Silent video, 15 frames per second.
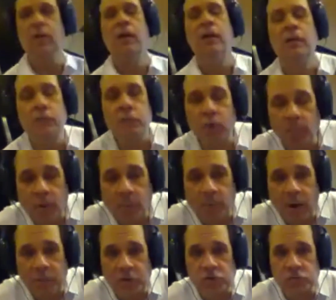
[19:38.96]
from
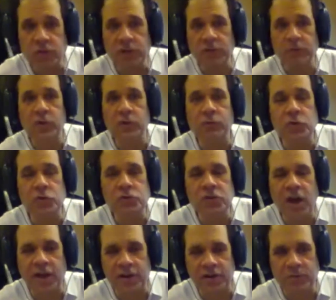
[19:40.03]
above the string for the first
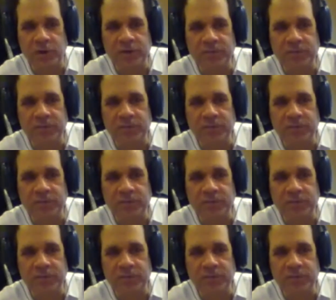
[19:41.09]
dotted one.